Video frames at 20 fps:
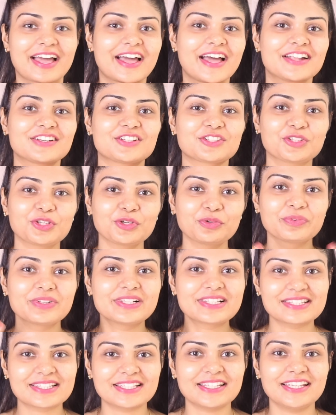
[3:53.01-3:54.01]
and you
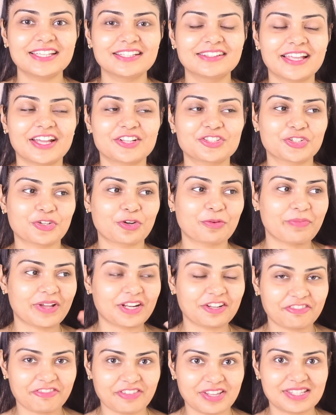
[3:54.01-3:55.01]
will see that your
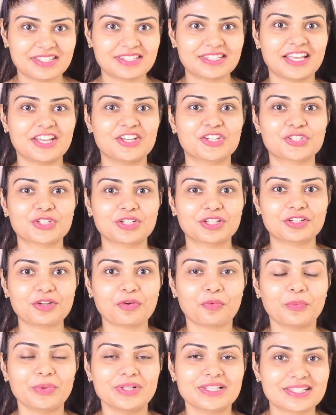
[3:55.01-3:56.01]

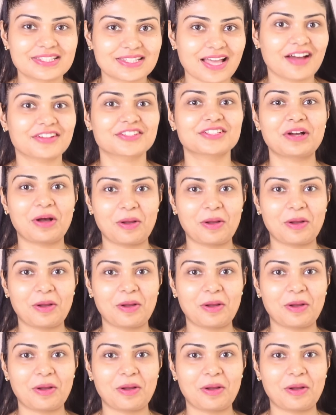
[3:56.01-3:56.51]
manifestation will start